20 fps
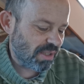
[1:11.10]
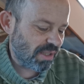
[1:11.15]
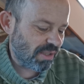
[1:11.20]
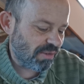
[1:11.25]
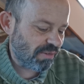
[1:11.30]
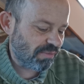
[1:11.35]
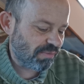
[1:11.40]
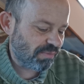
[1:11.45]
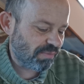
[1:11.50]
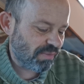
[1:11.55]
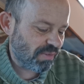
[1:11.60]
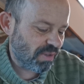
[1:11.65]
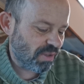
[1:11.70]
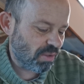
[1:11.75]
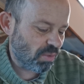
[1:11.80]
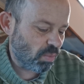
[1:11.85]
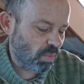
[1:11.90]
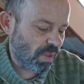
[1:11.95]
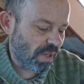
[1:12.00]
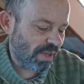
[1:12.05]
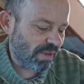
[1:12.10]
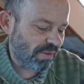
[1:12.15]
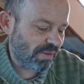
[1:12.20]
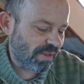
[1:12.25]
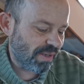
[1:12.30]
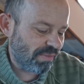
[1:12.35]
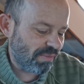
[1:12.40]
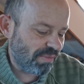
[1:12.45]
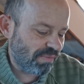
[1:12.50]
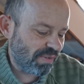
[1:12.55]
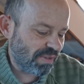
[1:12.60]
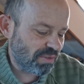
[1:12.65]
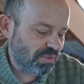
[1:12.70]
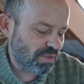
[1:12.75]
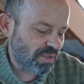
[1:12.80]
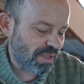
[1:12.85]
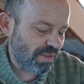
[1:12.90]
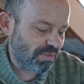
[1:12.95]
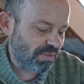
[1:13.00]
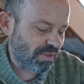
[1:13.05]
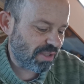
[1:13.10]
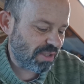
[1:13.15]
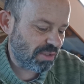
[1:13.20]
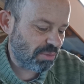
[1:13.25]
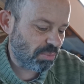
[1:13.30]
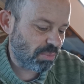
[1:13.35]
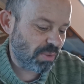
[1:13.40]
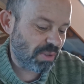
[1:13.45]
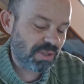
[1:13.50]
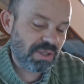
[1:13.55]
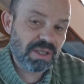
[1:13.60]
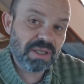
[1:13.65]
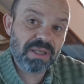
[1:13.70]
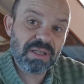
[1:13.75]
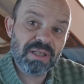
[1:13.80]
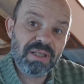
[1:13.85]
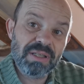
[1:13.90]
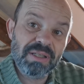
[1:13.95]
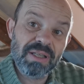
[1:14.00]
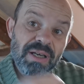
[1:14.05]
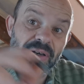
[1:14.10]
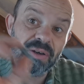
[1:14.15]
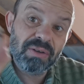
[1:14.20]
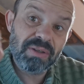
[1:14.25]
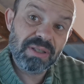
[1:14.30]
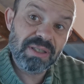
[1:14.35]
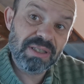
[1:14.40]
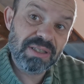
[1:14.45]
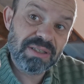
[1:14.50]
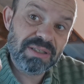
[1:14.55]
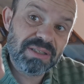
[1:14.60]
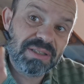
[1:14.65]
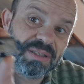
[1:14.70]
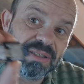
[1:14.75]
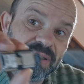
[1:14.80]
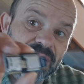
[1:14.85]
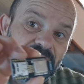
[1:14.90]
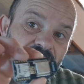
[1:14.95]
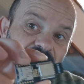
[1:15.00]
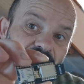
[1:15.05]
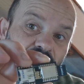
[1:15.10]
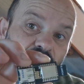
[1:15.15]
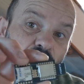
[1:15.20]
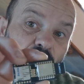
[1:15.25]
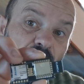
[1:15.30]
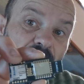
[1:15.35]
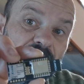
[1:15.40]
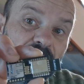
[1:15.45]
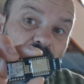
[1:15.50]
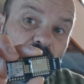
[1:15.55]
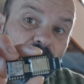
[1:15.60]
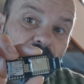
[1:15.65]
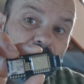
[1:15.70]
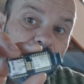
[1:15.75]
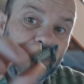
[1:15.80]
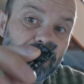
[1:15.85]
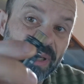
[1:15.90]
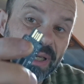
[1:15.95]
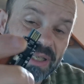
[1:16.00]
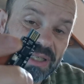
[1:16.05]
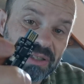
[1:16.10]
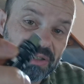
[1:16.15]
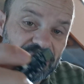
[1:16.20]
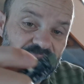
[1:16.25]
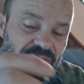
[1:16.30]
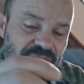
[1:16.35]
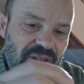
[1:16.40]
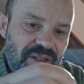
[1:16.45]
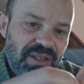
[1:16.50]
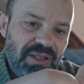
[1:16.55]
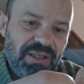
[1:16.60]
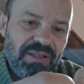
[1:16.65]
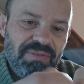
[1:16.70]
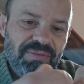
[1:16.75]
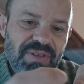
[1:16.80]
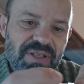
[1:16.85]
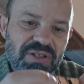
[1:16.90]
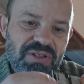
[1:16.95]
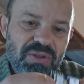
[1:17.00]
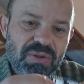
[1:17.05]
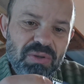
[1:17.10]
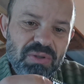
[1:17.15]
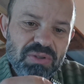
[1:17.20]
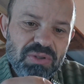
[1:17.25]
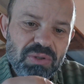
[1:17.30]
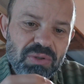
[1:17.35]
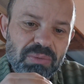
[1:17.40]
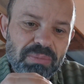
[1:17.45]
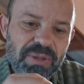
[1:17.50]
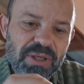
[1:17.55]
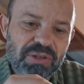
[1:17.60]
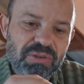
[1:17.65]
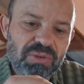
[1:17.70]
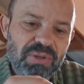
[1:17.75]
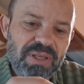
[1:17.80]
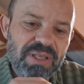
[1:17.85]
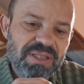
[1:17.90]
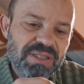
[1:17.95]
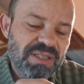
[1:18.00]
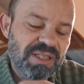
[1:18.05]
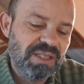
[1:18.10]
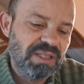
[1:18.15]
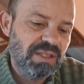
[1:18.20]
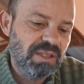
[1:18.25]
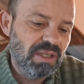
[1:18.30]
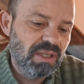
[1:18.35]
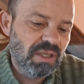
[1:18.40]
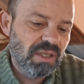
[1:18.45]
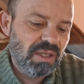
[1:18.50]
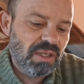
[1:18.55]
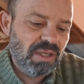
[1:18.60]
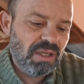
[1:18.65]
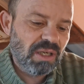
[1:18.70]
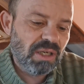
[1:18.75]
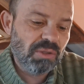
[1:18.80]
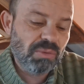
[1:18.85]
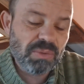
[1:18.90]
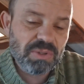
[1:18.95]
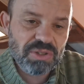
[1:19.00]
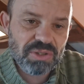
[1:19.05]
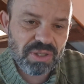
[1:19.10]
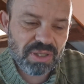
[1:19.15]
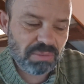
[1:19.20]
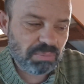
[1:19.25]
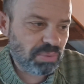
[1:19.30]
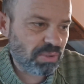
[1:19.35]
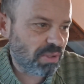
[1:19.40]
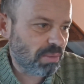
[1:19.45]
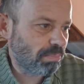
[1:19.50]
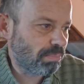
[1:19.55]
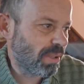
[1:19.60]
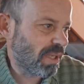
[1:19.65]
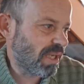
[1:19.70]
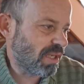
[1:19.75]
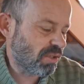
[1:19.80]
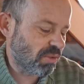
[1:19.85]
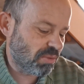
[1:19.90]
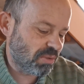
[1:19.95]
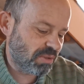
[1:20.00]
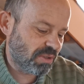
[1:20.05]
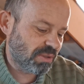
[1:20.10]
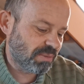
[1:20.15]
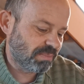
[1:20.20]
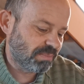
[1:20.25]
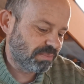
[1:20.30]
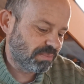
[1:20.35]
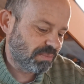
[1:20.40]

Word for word: kind of uh, wire everything together get working and now it's a all-in-one package and there's also macro SD on which you can put the payload